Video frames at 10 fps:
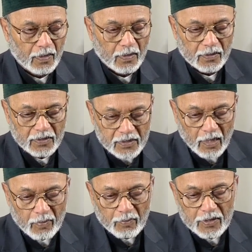The
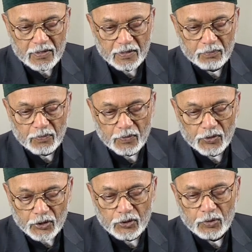Jami' Masjid
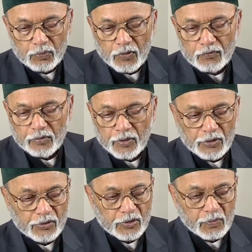too proved to be
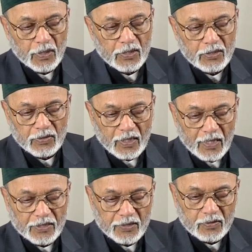too small, so the
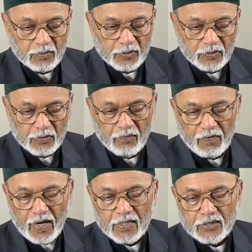lecturers were moved to a
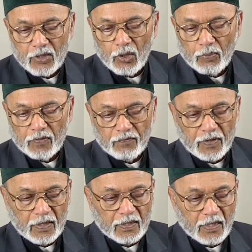vast open
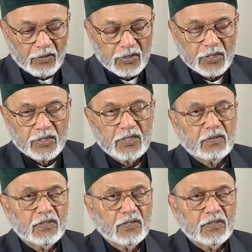field on the outskirts of the